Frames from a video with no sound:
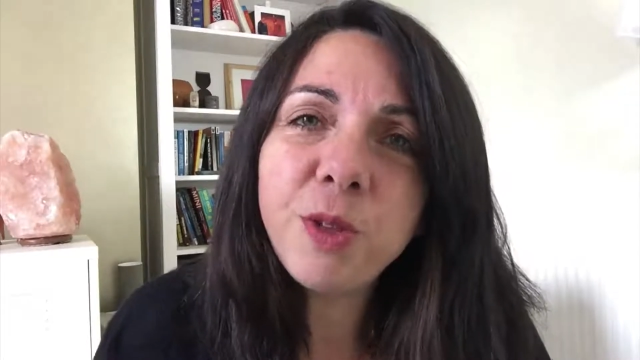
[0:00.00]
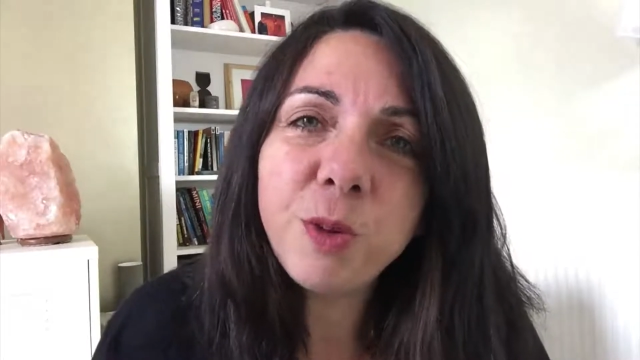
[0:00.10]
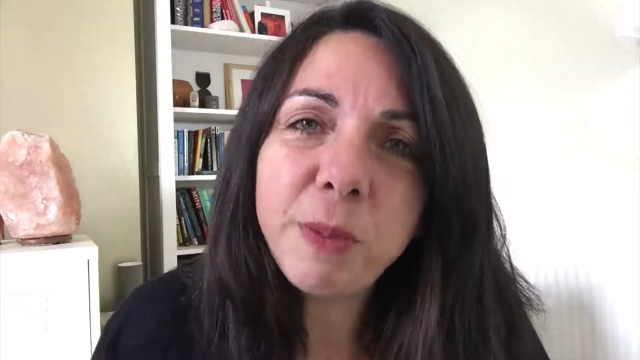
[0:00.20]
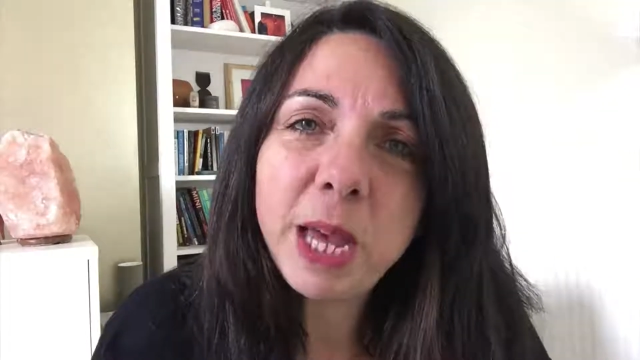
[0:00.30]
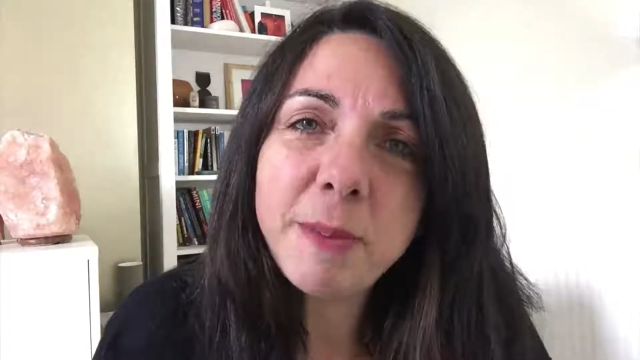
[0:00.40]
your
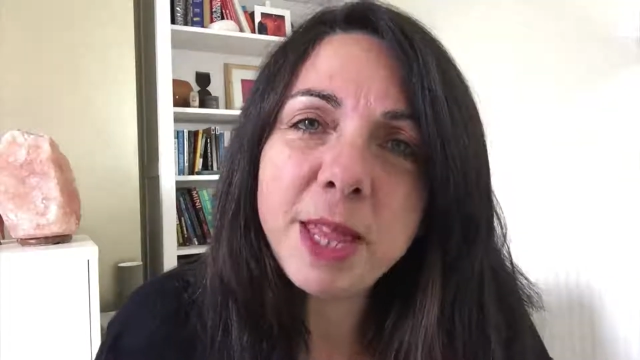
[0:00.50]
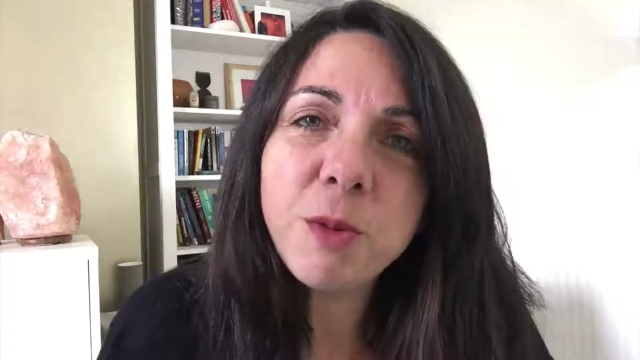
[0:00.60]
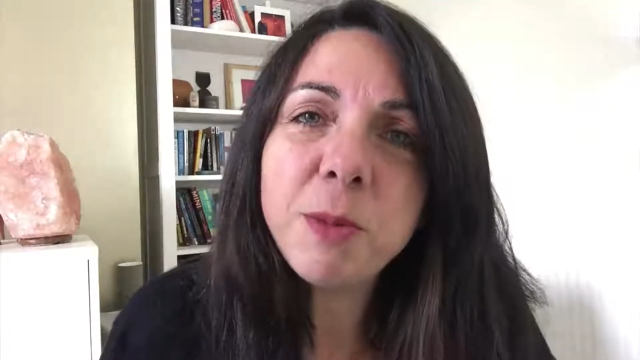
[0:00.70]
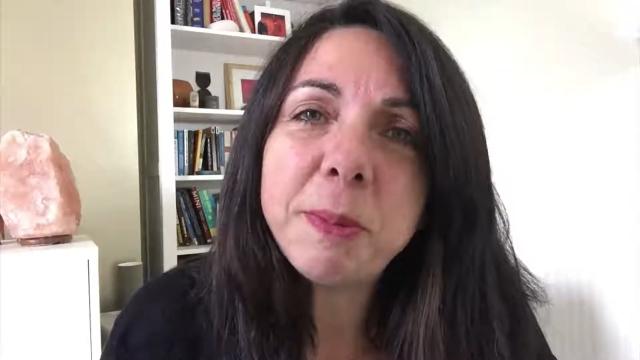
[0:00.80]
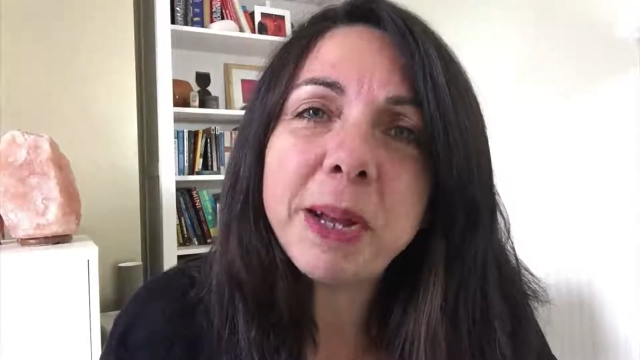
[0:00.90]
baby that
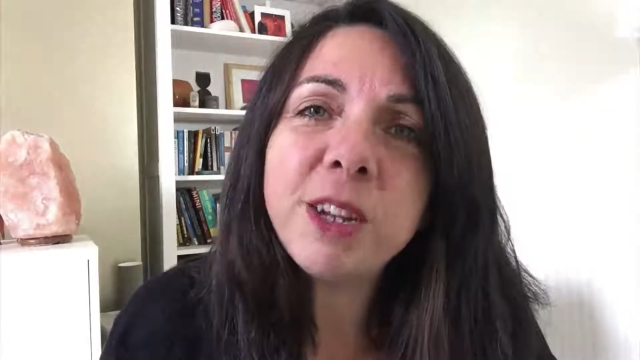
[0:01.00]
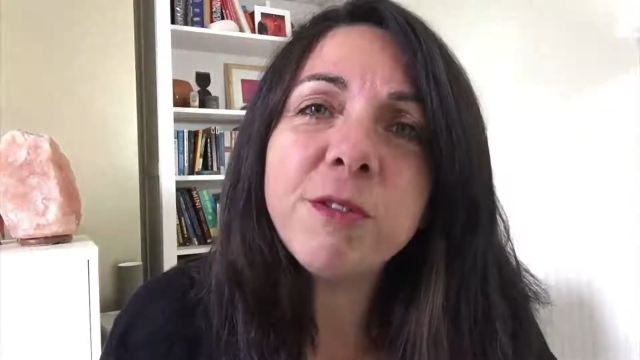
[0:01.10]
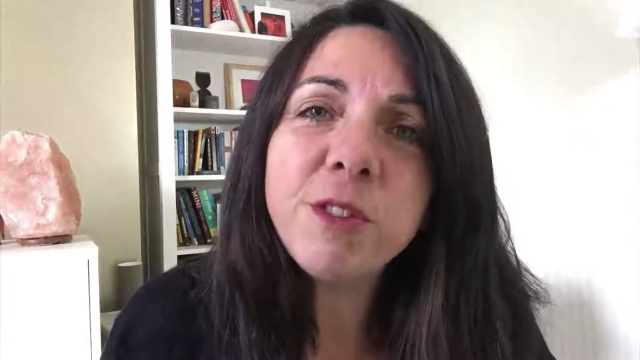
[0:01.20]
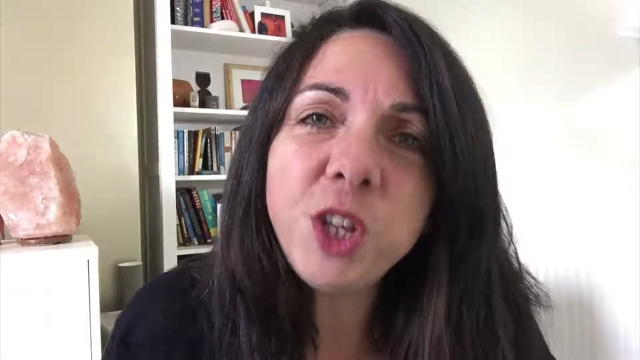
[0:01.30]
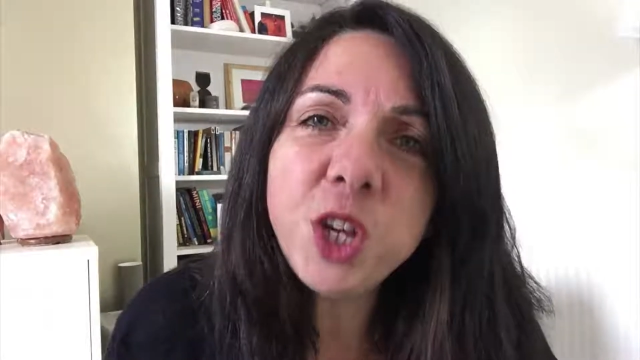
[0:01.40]
will be better
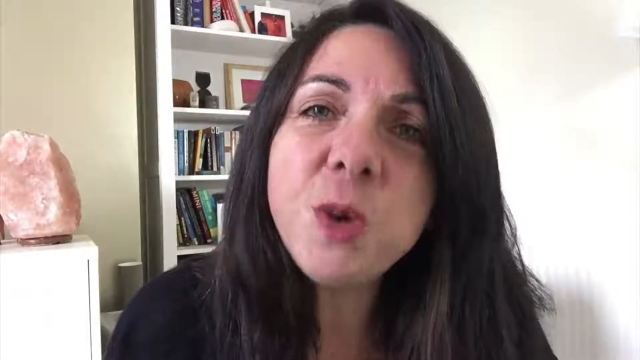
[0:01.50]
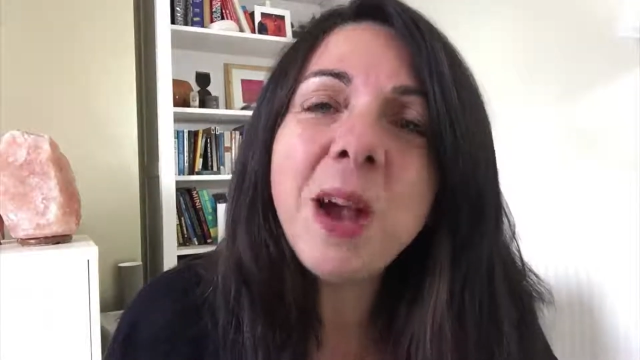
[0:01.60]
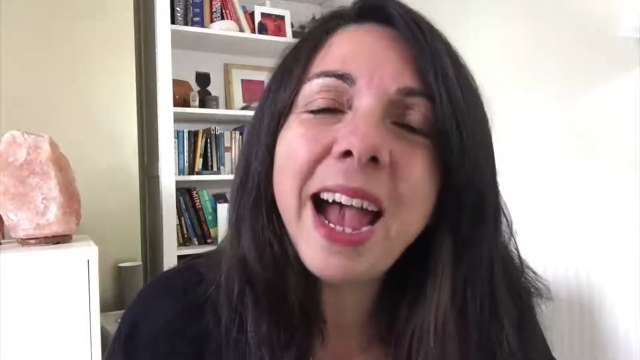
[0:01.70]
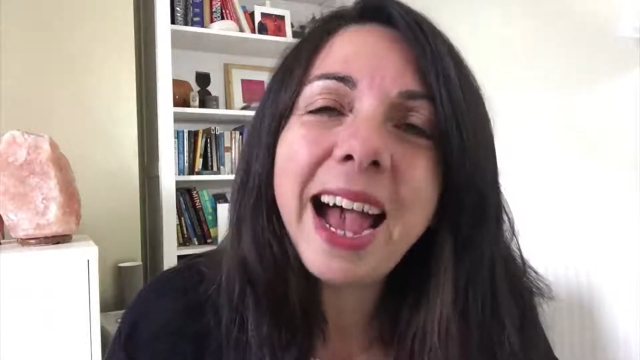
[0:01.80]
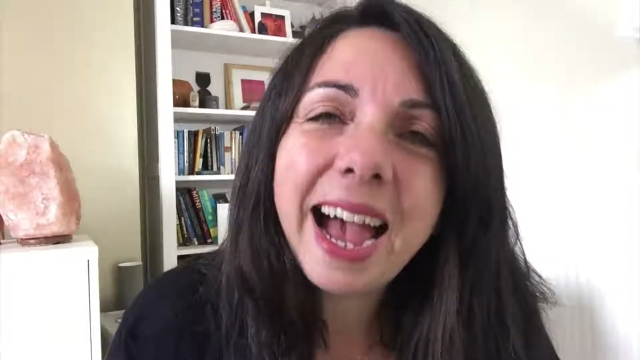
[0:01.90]
for you
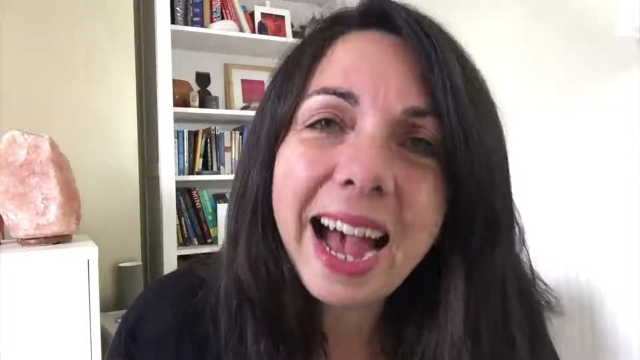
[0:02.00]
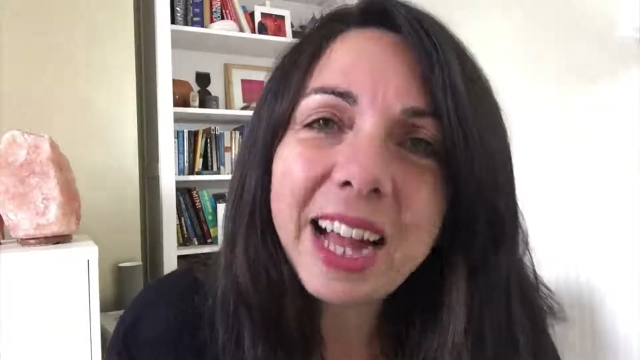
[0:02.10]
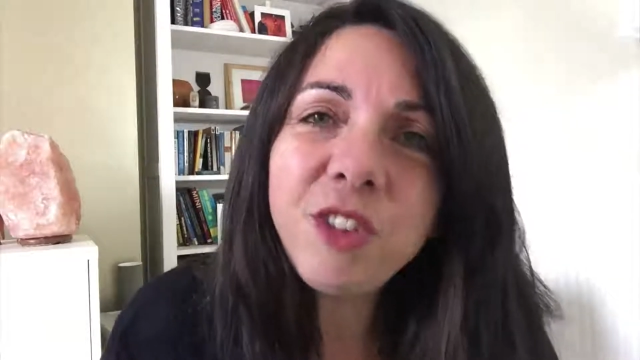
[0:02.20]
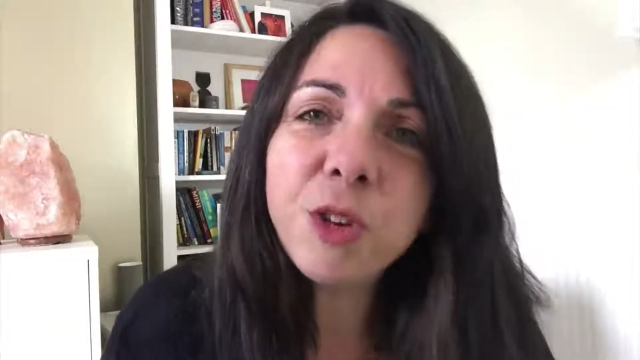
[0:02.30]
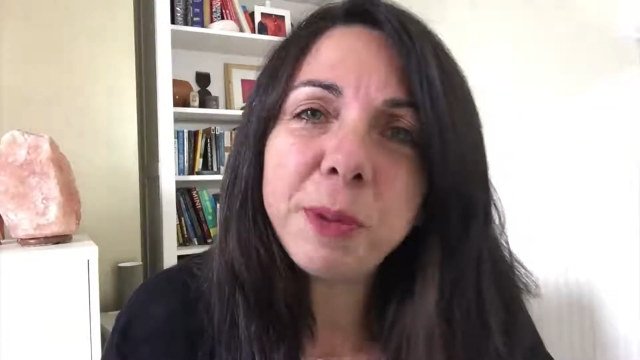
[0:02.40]

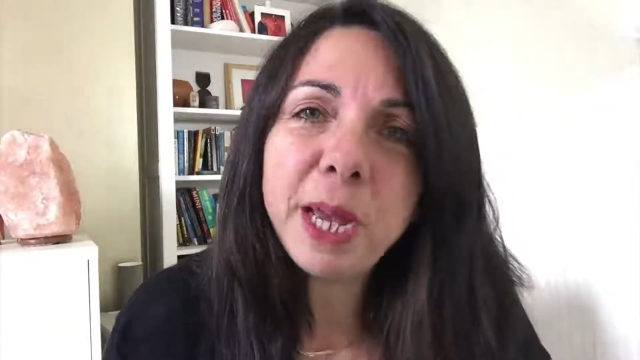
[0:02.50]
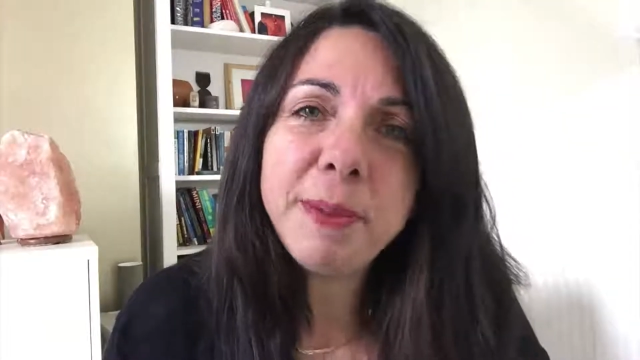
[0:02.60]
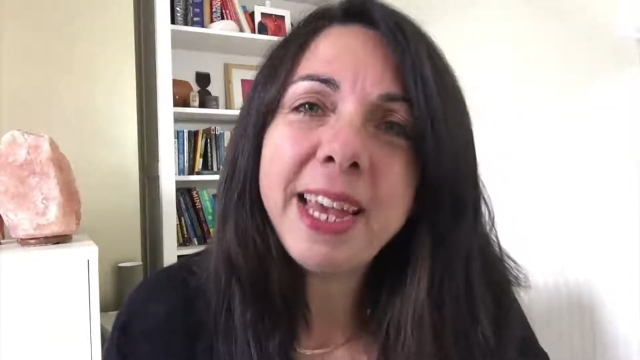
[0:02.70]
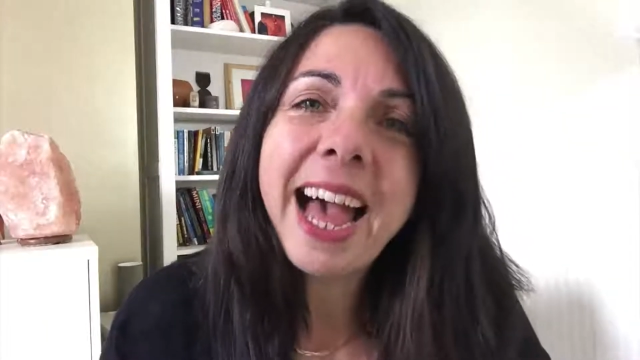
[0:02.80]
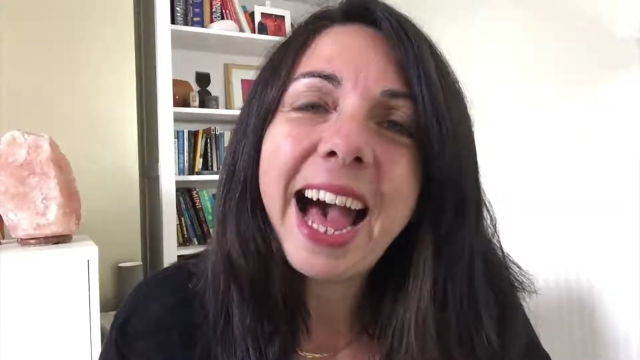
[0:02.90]
and your baby,